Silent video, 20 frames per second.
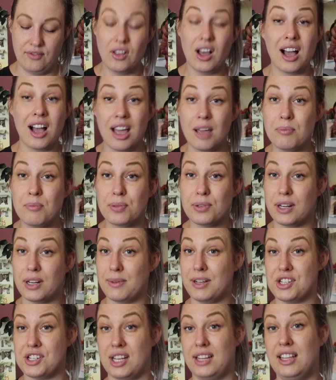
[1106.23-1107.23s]
I'm pretty
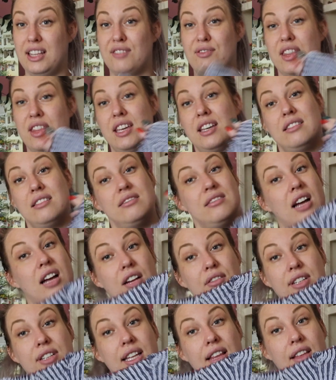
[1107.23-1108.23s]
much in love with it.
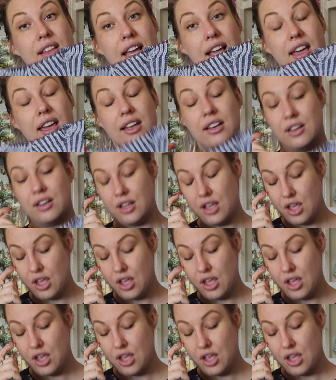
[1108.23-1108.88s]
I really like it.